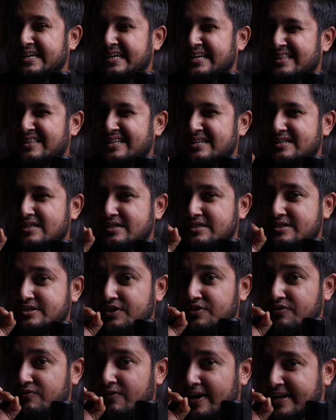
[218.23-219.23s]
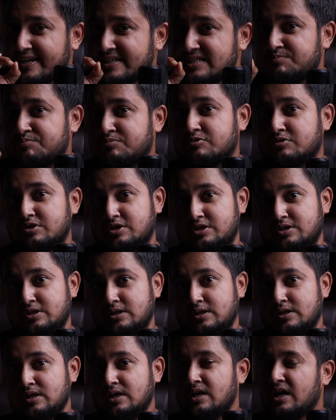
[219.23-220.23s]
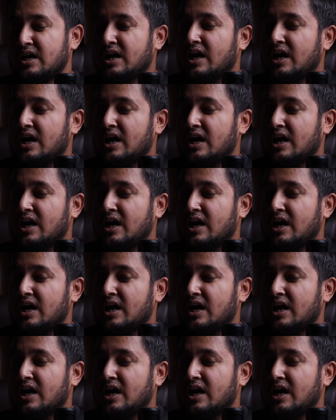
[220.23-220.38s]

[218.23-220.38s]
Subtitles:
in that device portion,